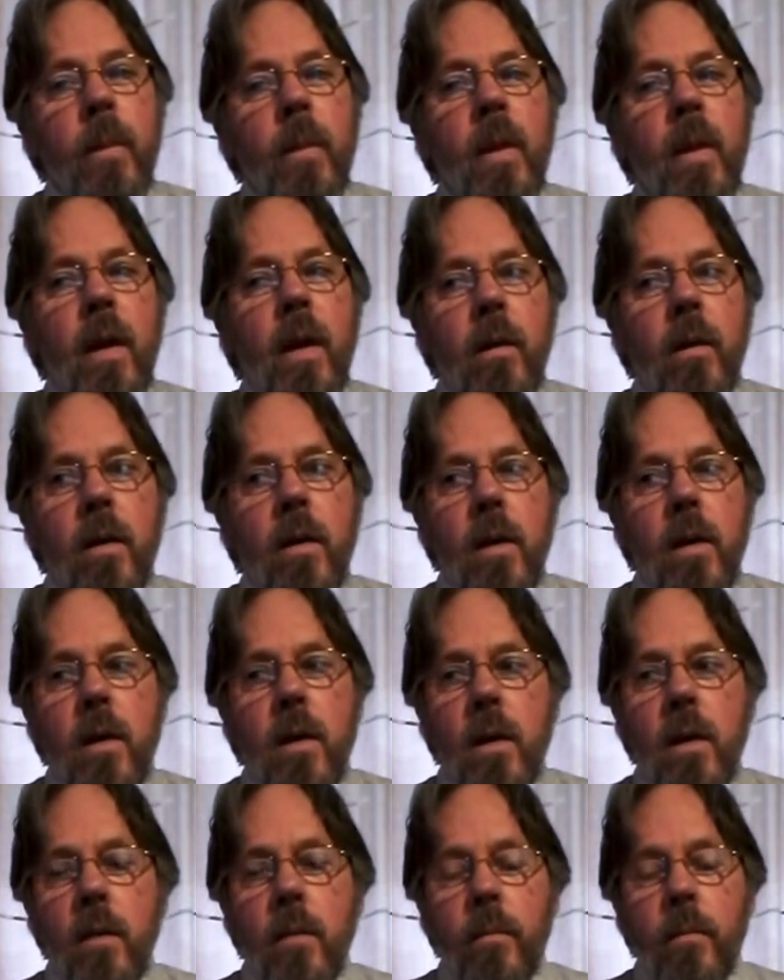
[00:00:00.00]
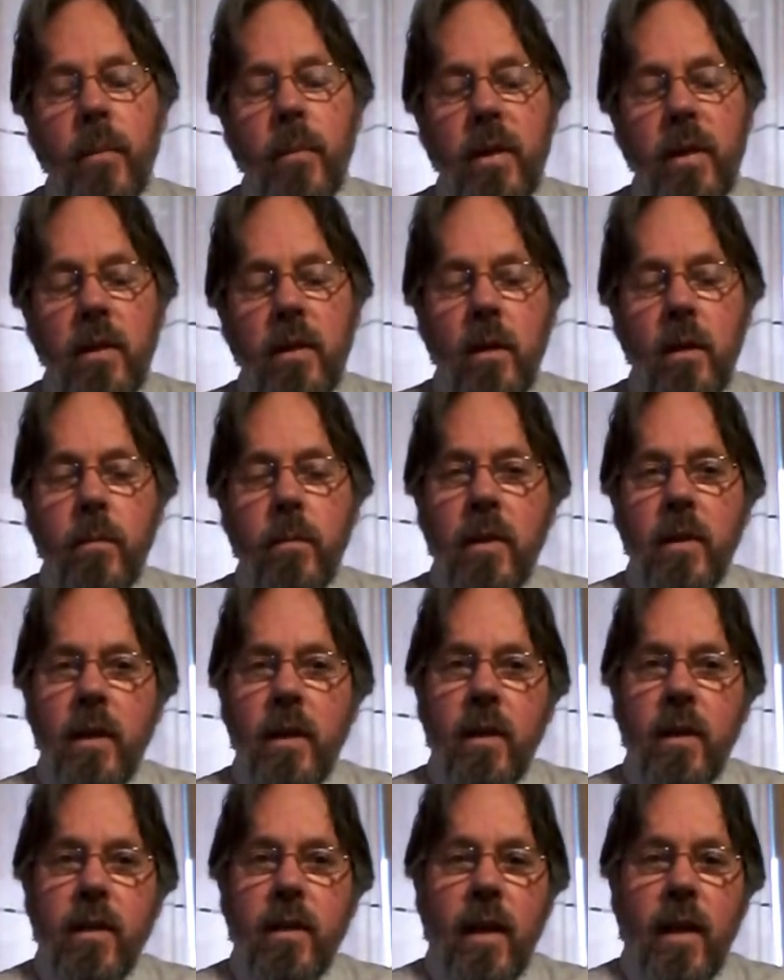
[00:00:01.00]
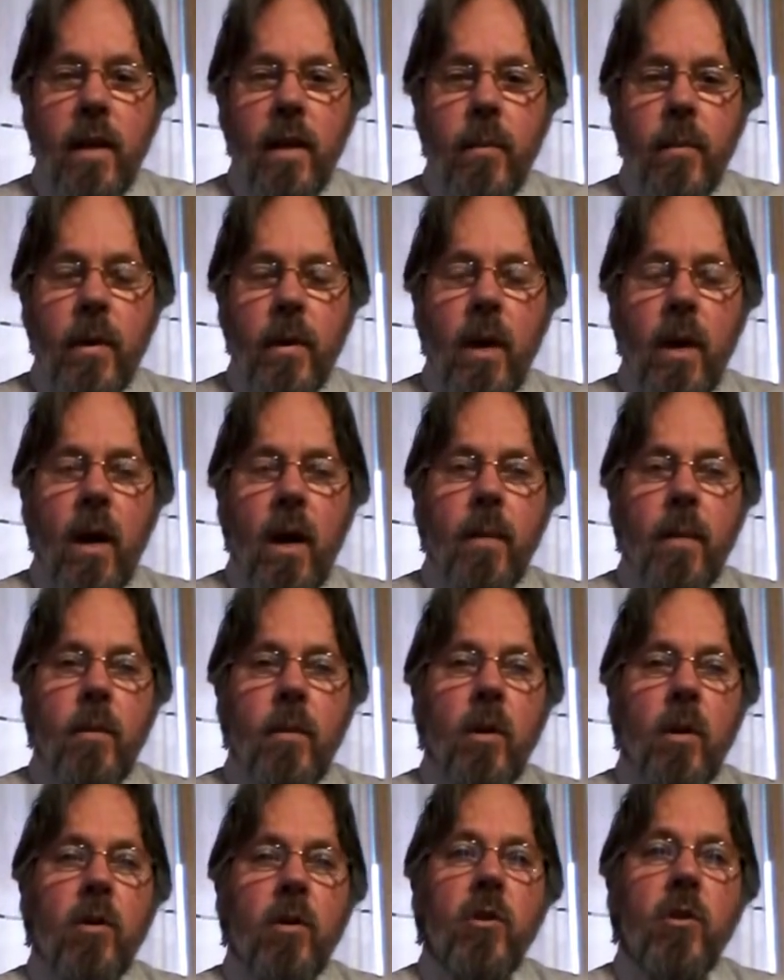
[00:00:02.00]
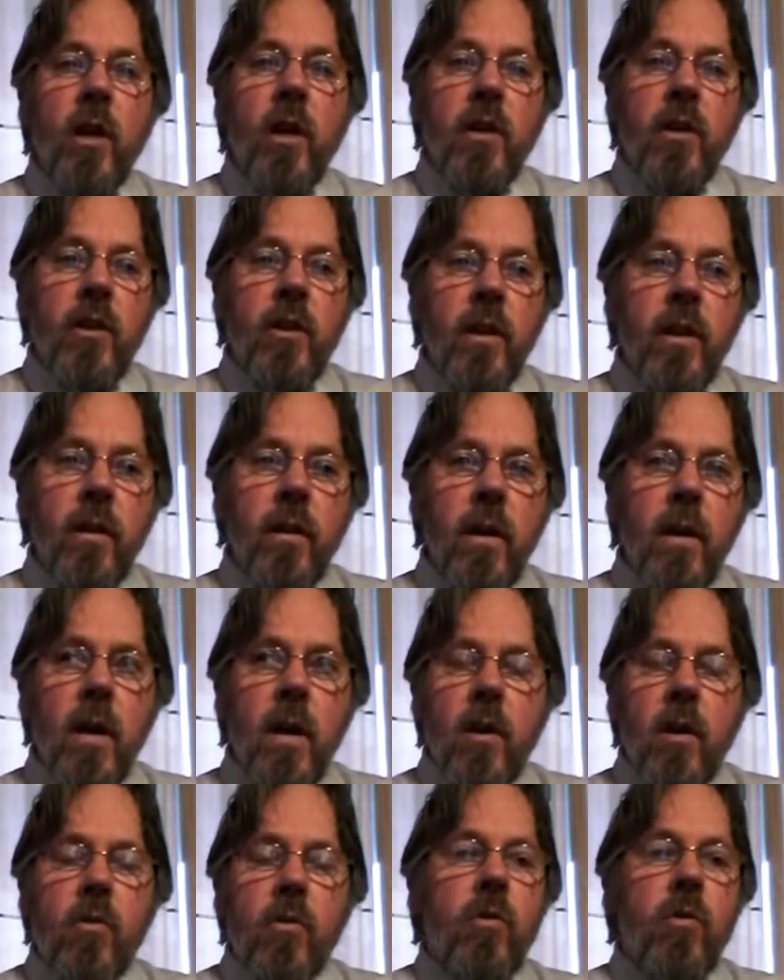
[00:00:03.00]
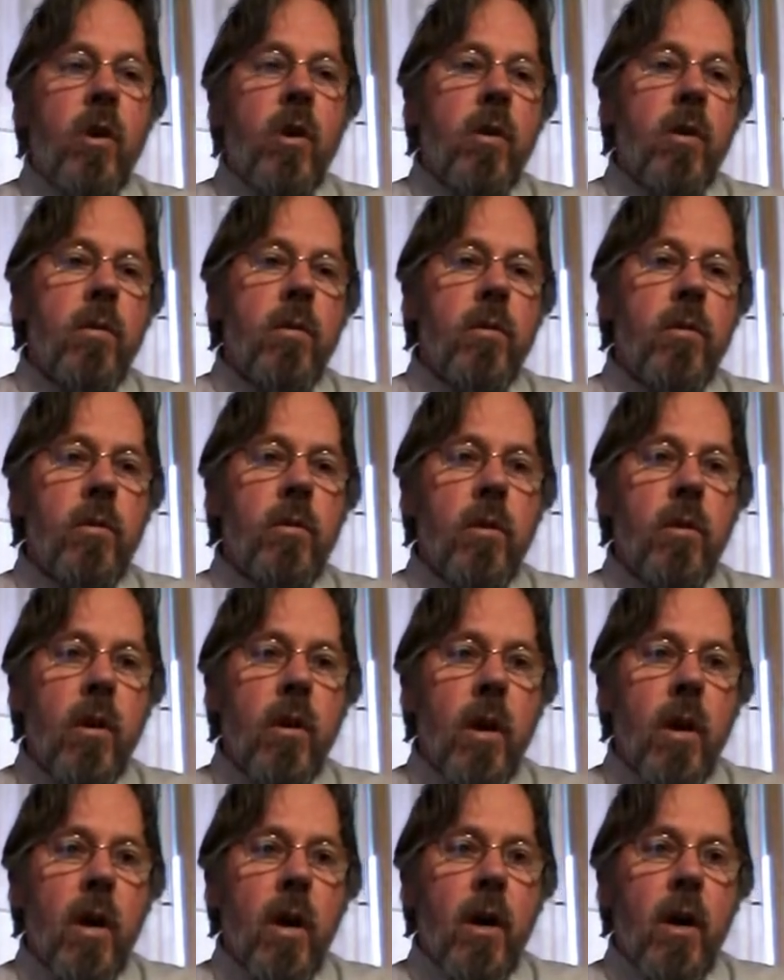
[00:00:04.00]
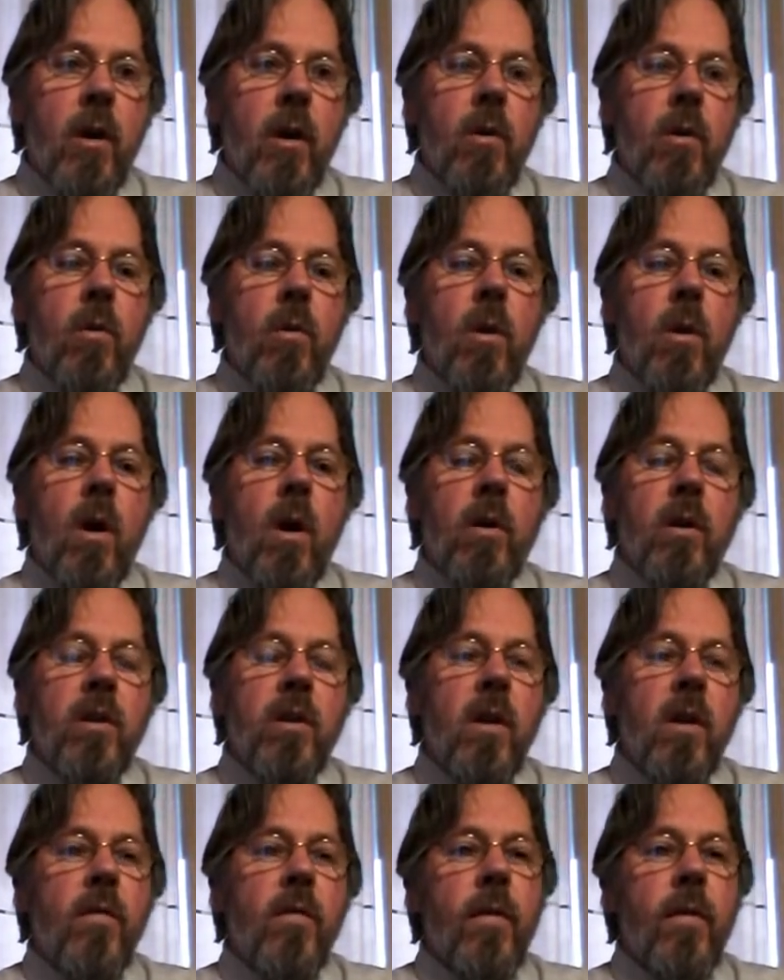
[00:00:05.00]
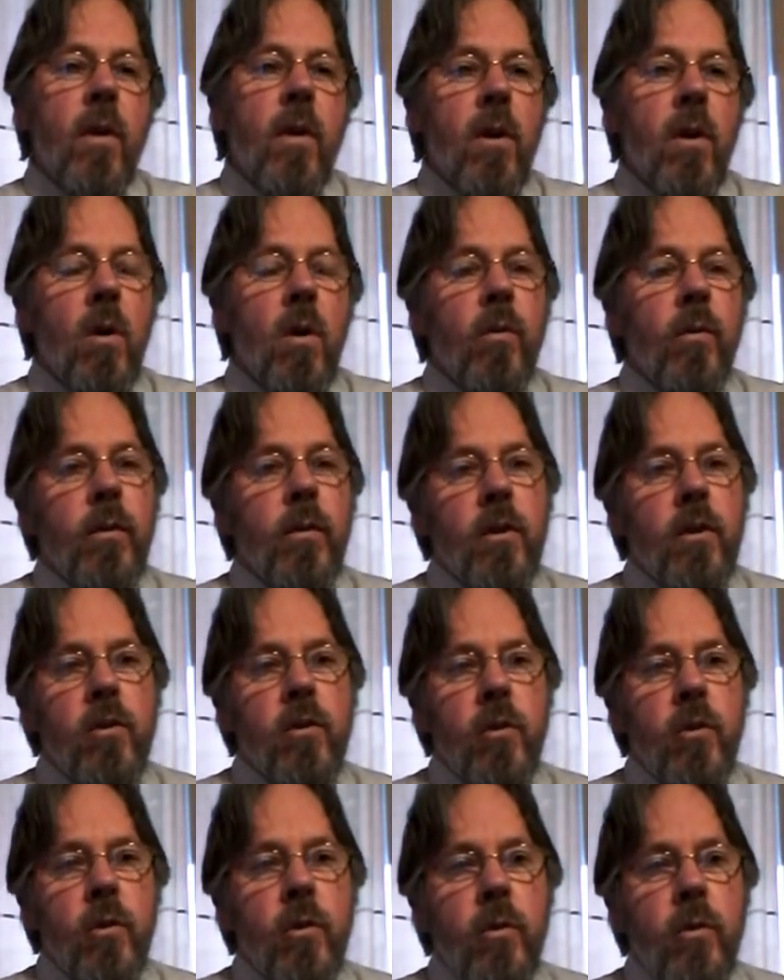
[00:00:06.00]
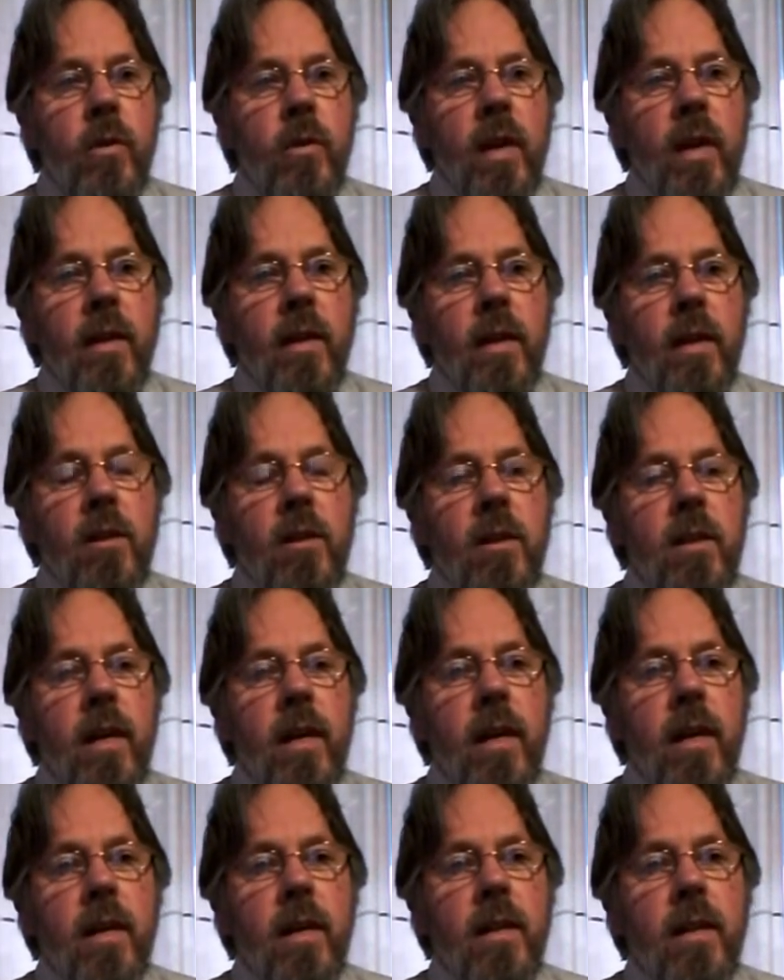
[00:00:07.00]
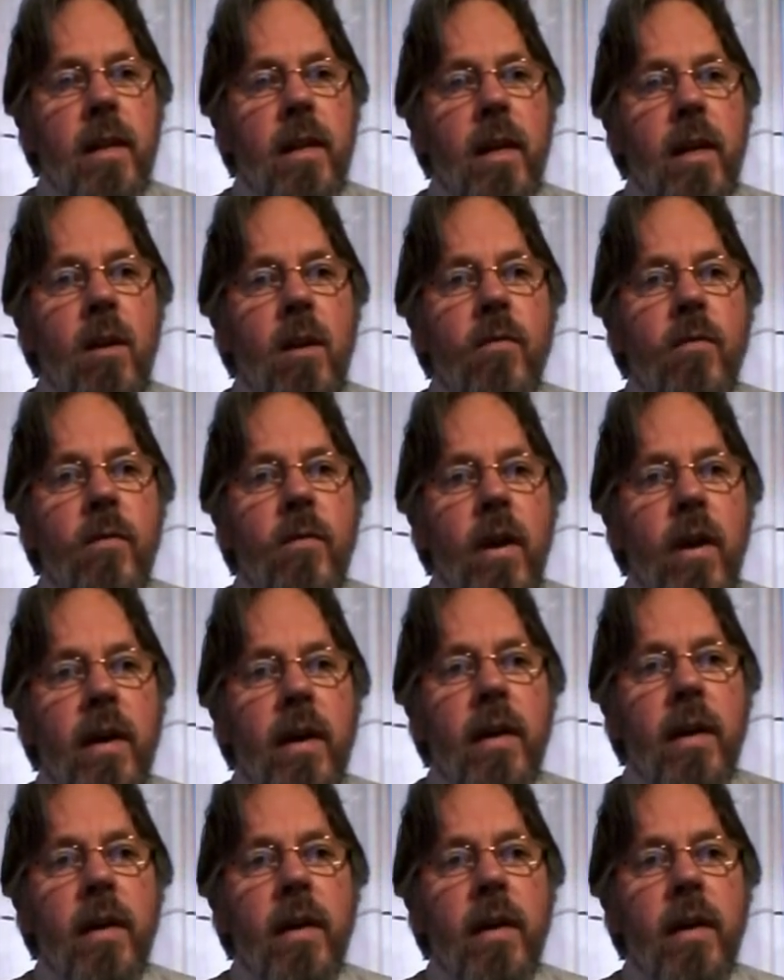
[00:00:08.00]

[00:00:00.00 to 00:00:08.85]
Now, please don't misunderstand me. I'm not judging those who are so far off the truth and they seek us and they don't find